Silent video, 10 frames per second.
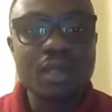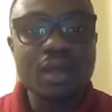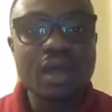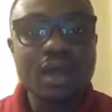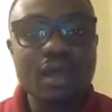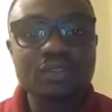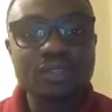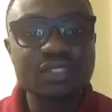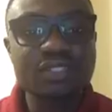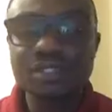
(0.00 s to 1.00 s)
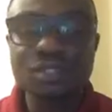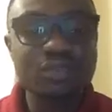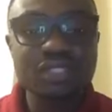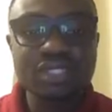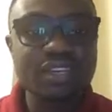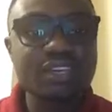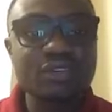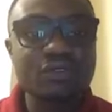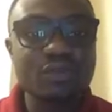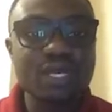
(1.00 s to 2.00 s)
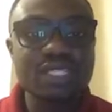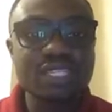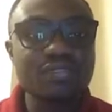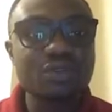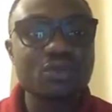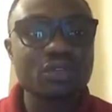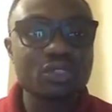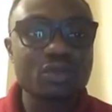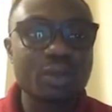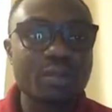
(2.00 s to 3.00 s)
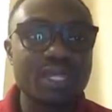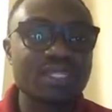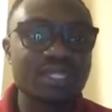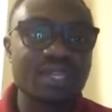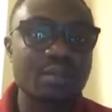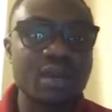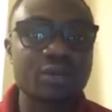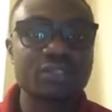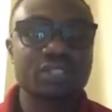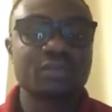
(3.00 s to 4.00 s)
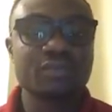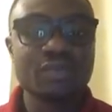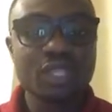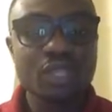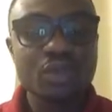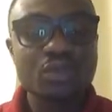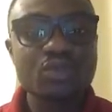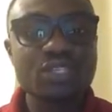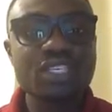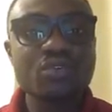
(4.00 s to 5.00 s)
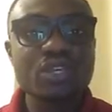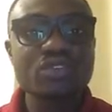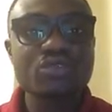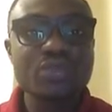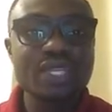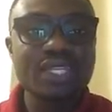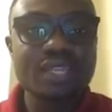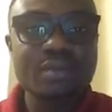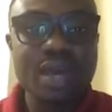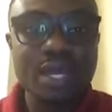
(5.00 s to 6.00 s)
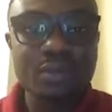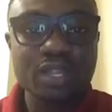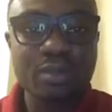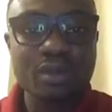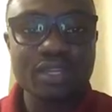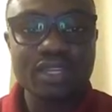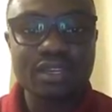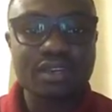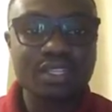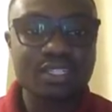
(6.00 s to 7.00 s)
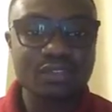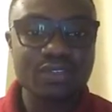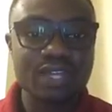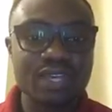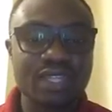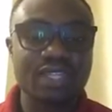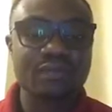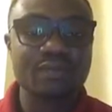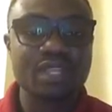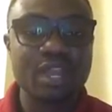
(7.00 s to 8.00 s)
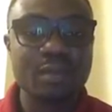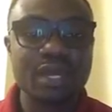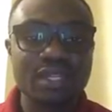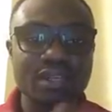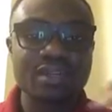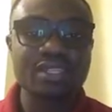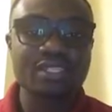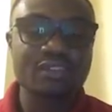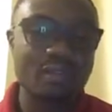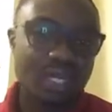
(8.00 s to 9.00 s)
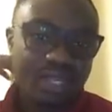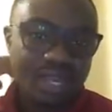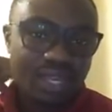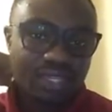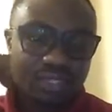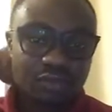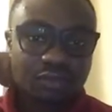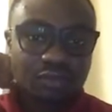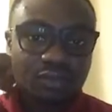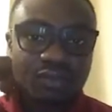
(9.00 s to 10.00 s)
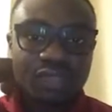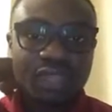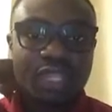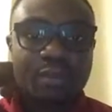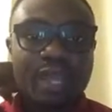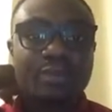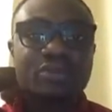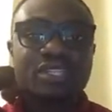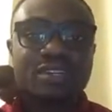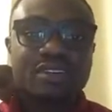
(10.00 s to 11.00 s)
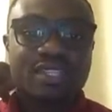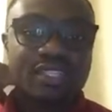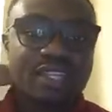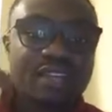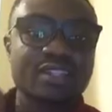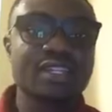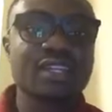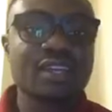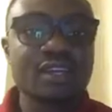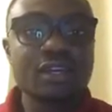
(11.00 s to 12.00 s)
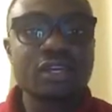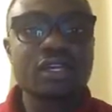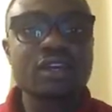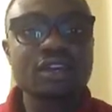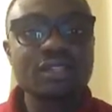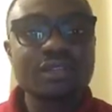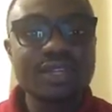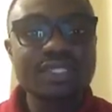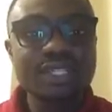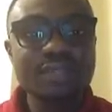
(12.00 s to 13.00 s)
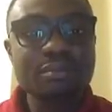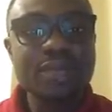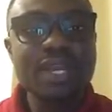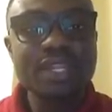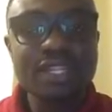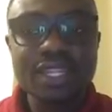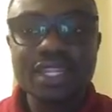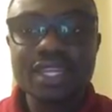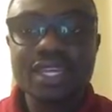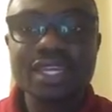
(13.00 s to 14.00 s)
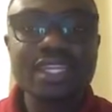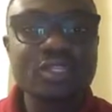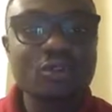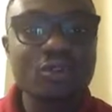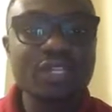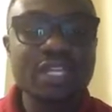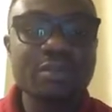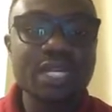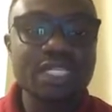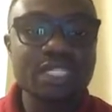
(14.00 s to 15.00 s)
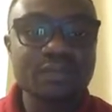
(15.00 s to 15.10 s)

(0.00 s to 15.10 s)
to deter you from achieving what you are passionate about. You see, when you read in the Bible about the creation of the earth, about the creation of mankind, the Bible tells us that God created man in his own image.